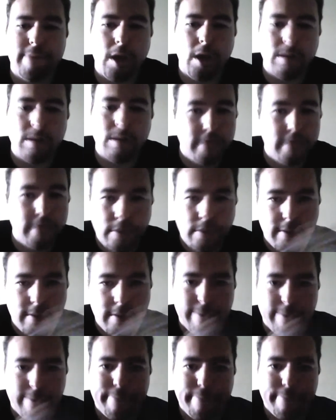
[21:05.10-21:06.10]
all of you
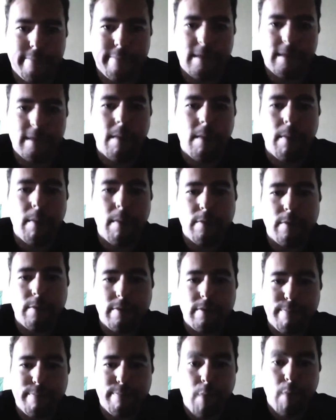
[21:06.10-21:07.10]
can come up
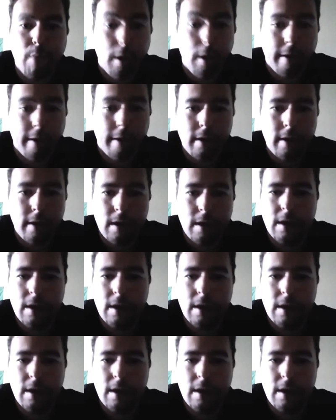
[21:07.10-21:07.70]
with more.